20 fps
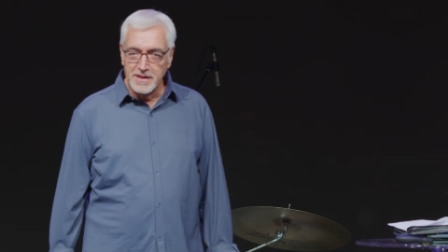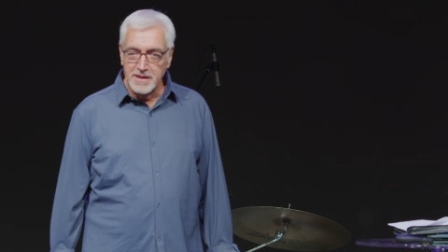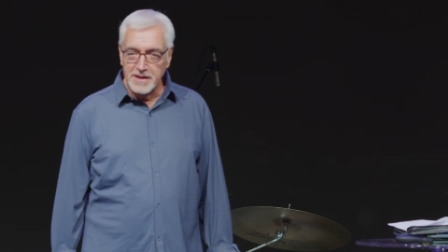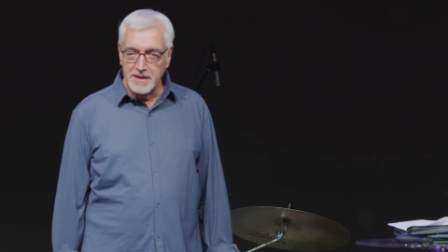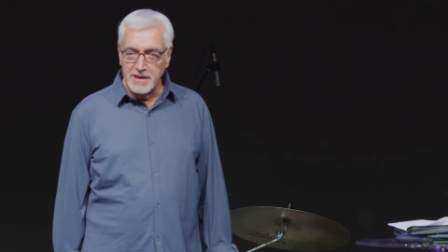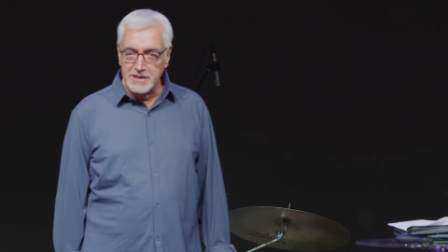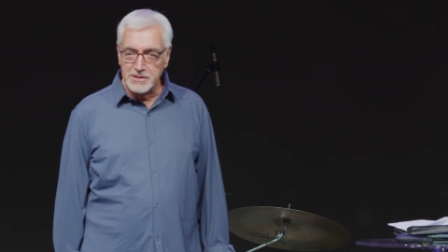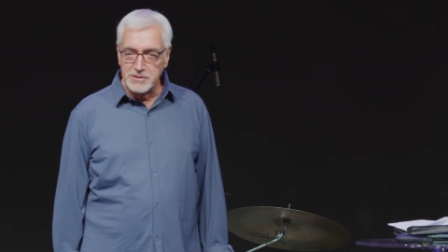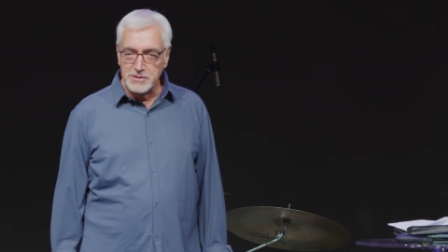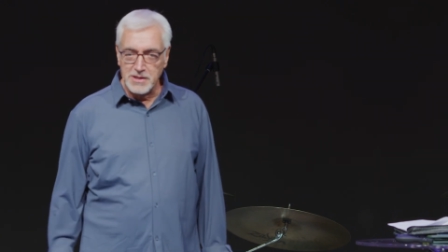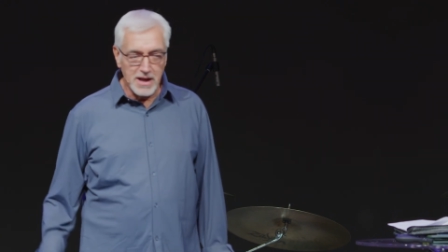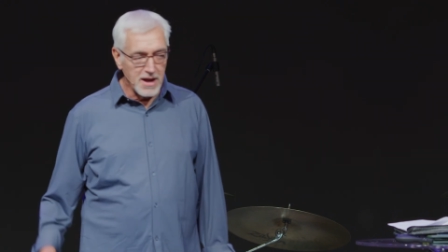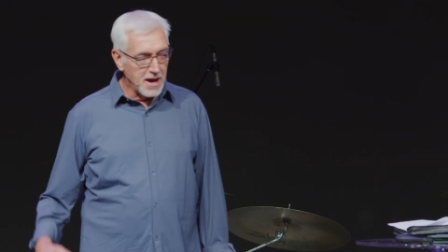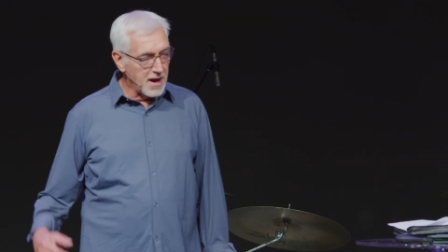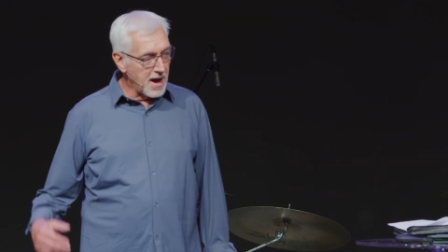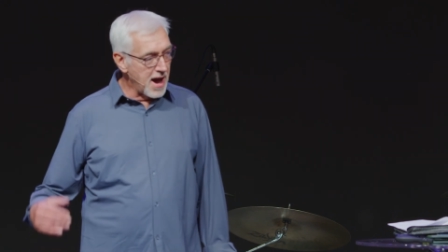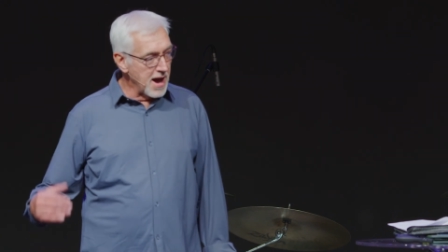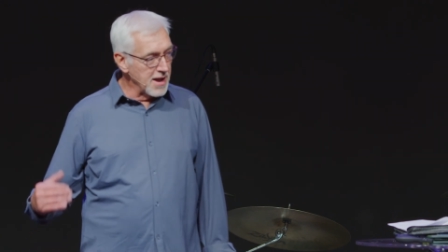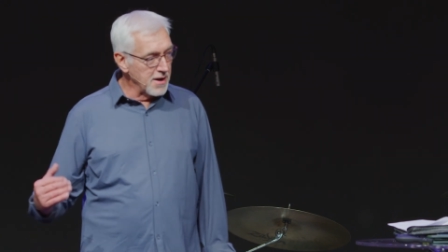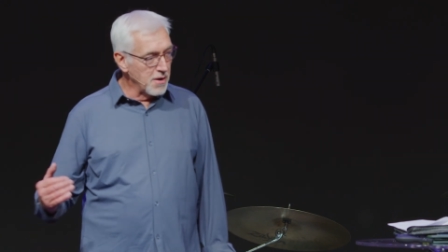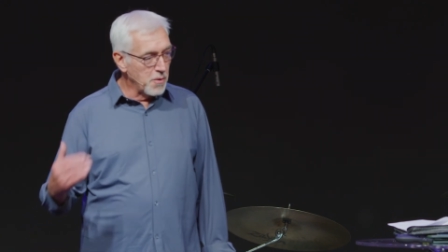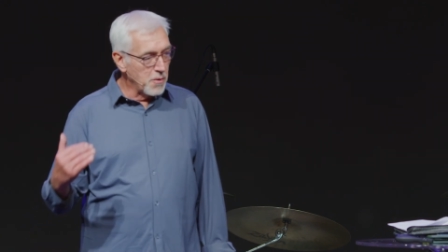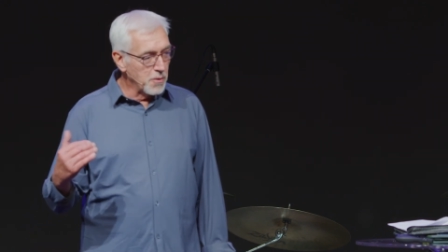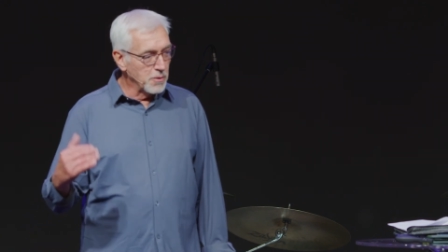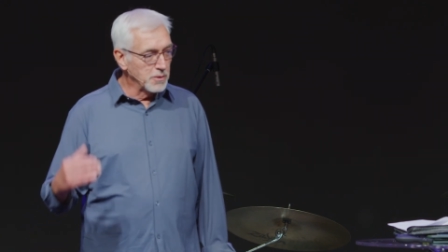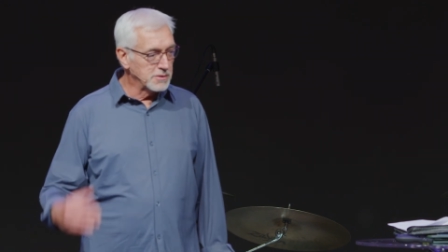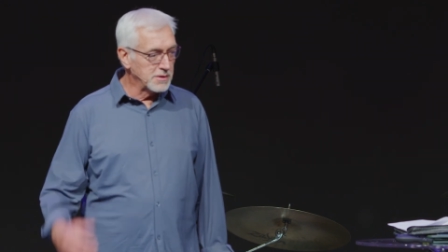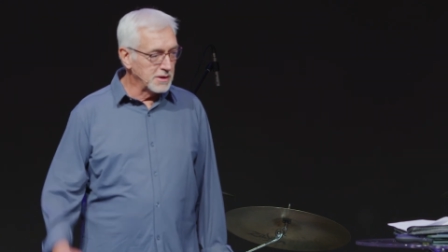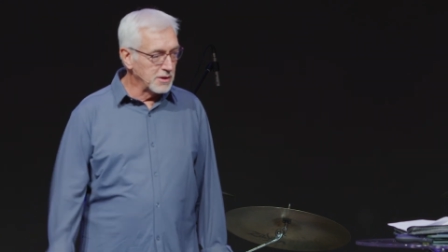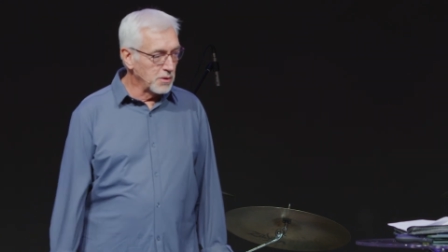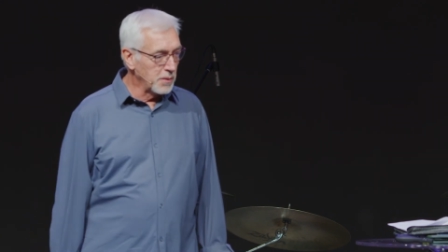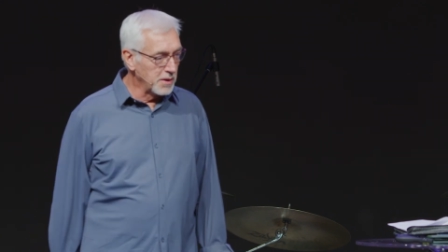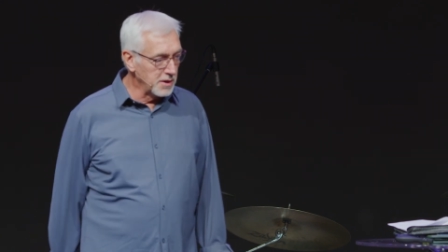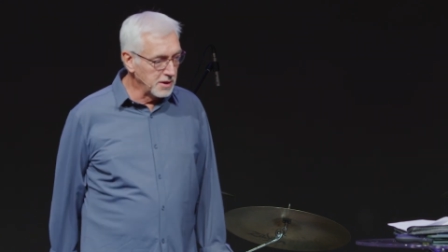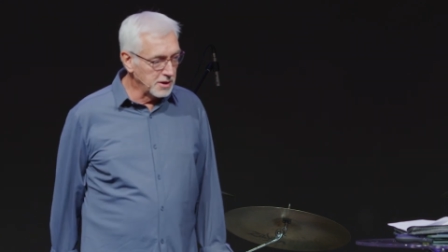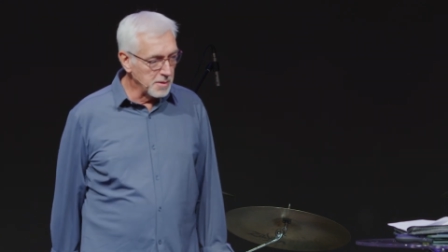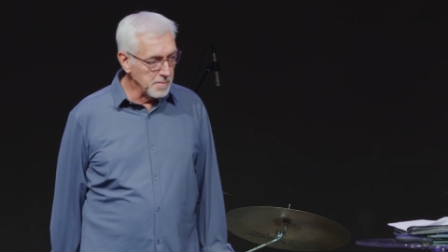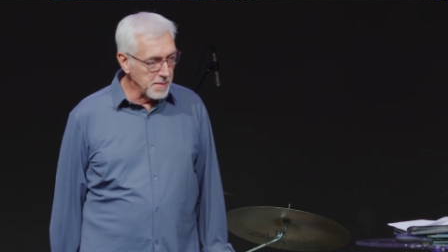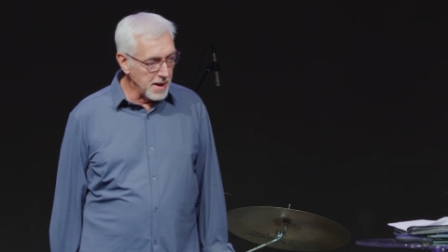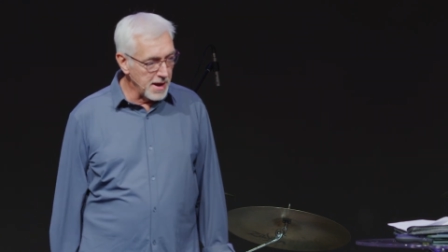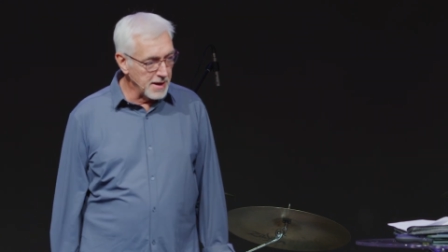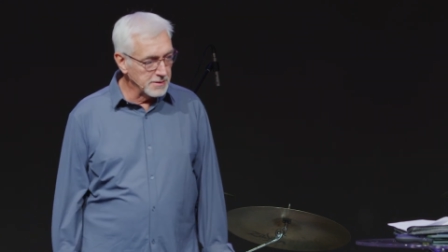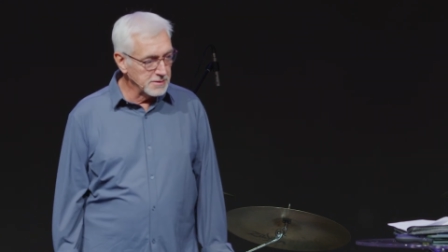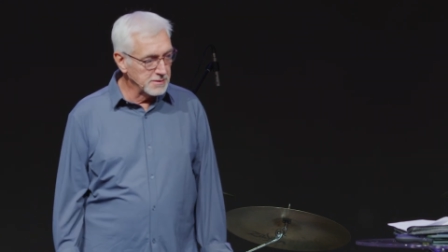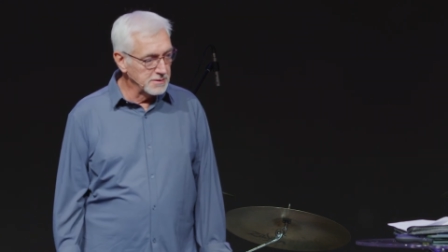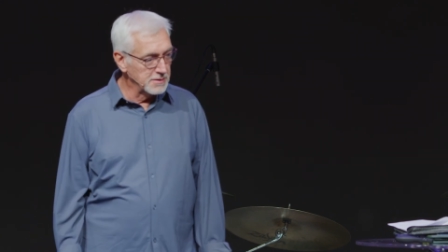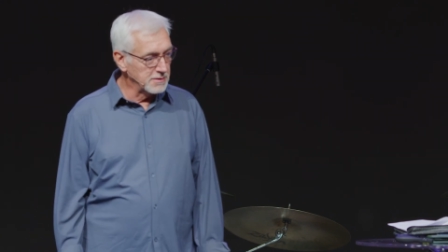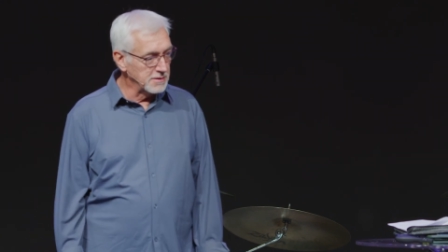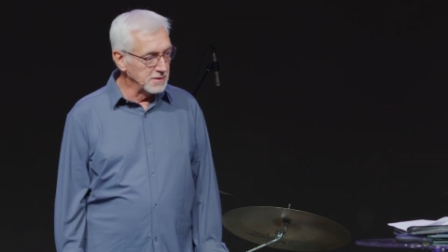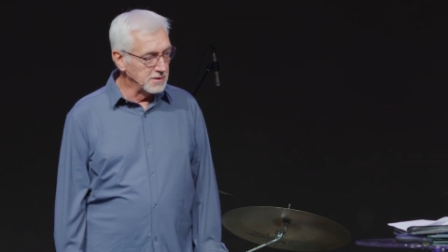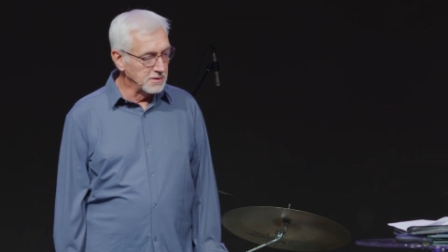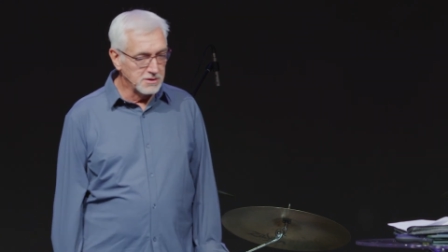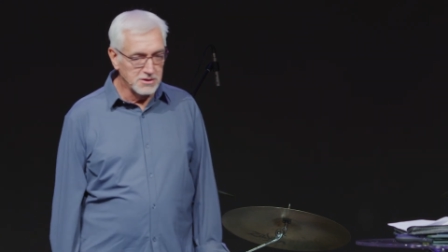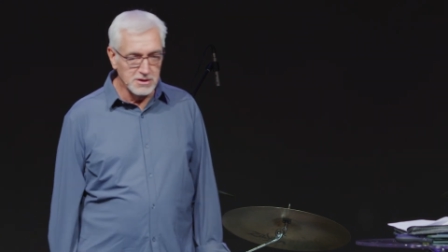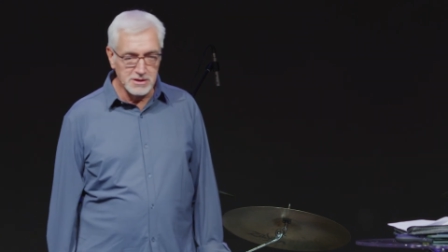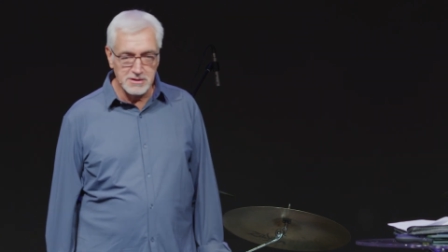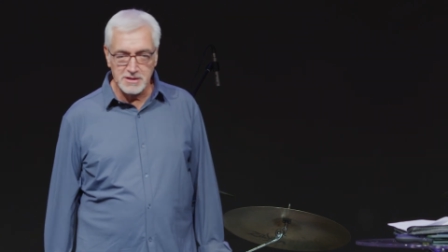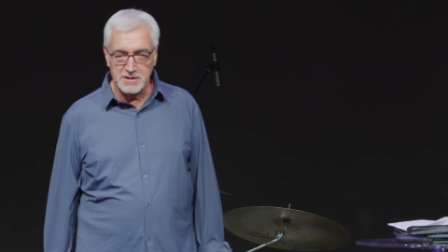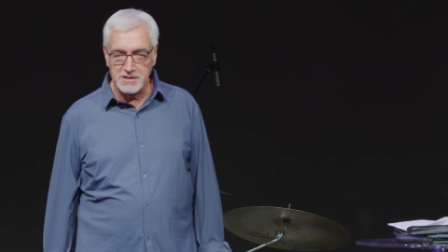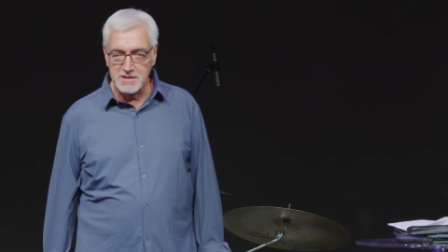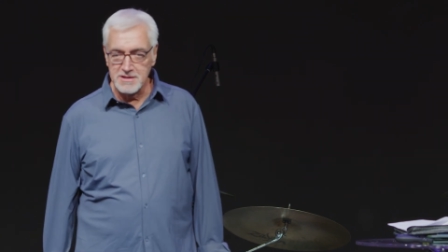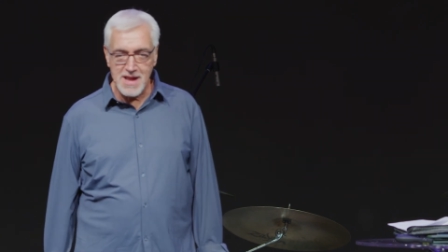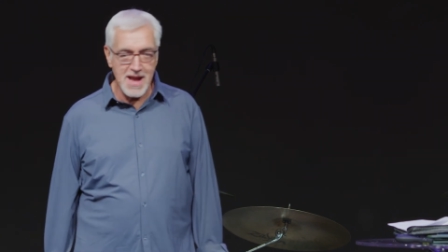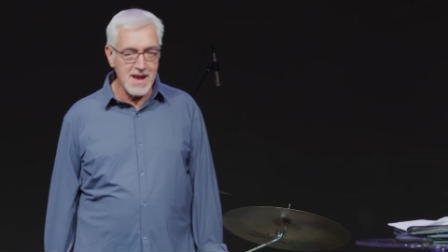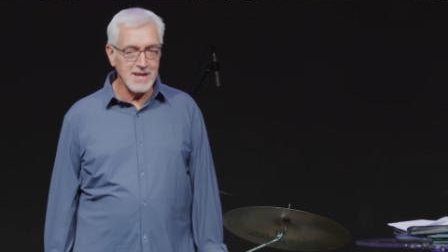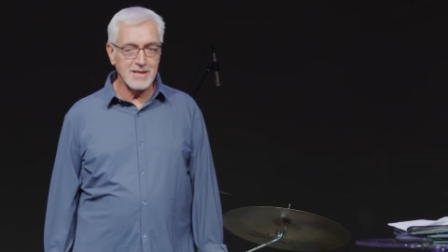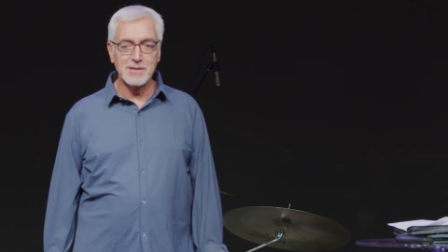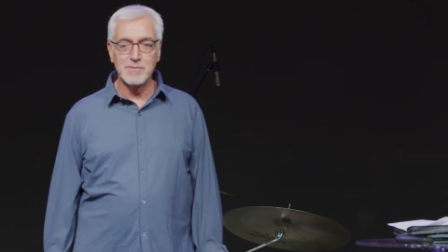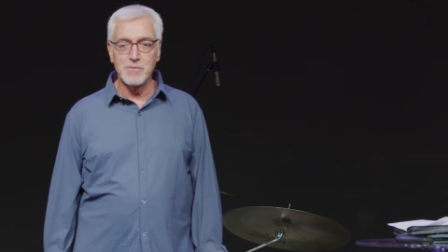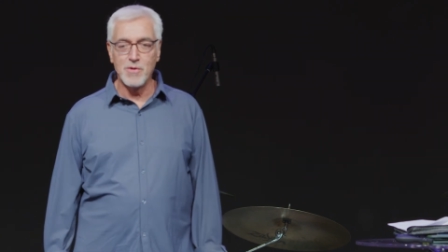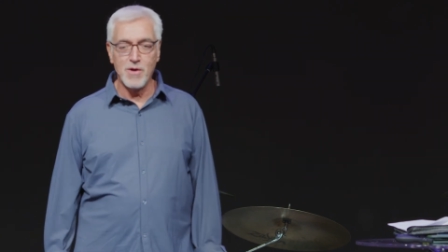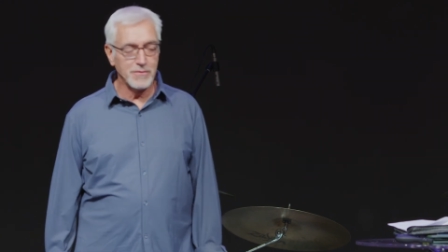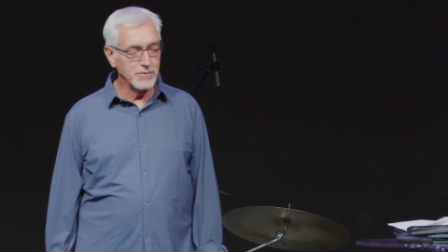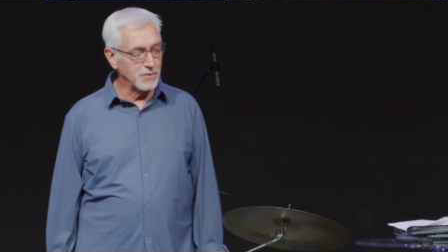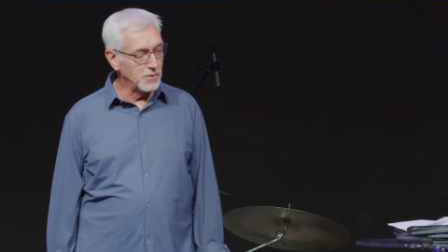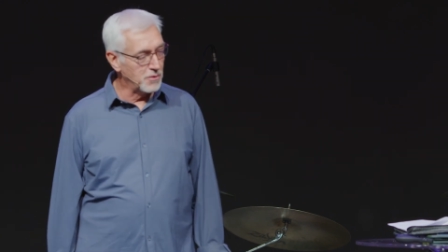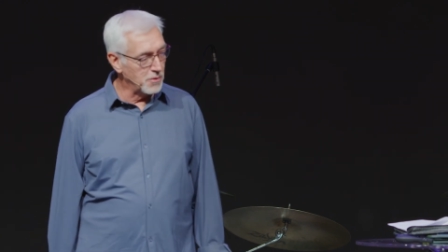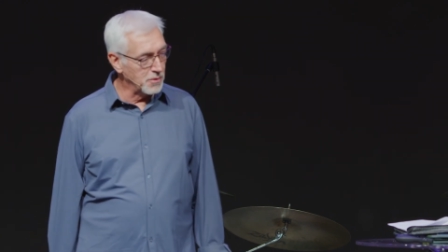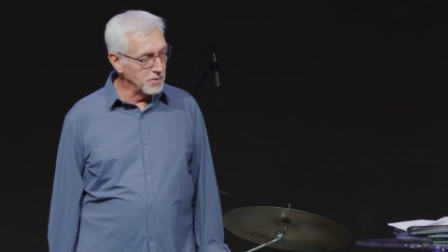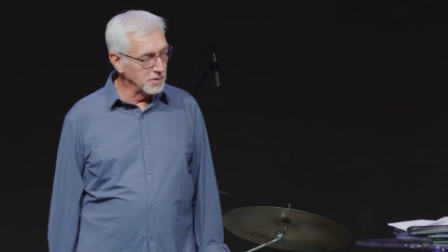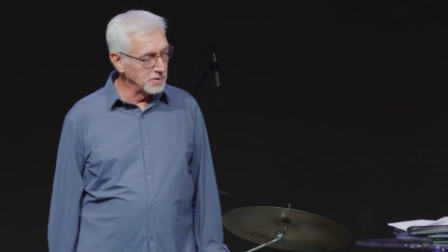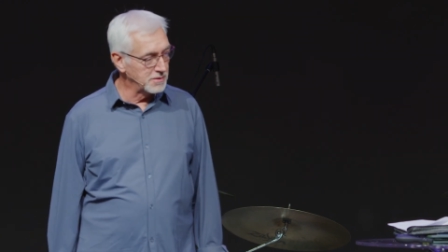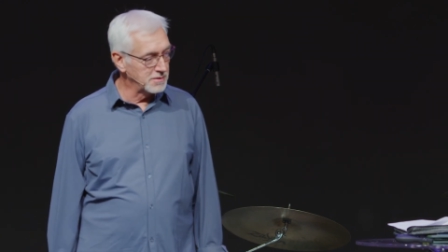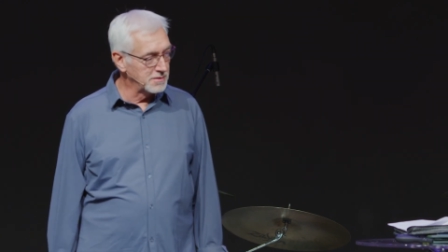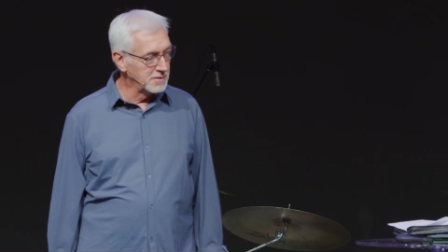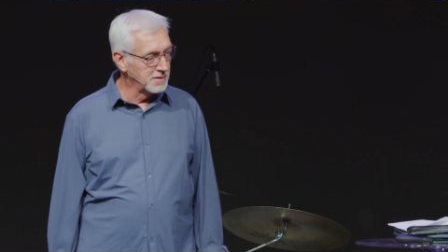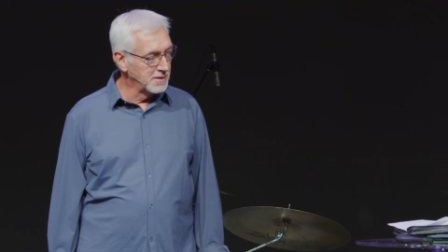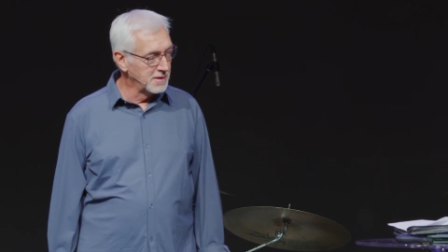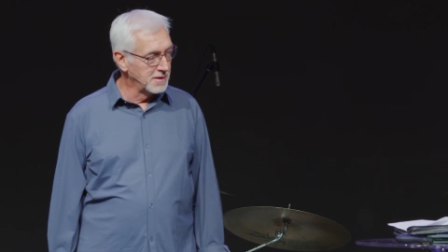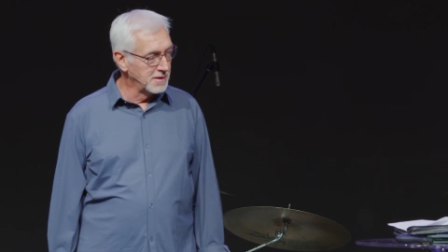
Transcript: And he's on a horse on the way to Damascus, and Jesus knocks him off the horse.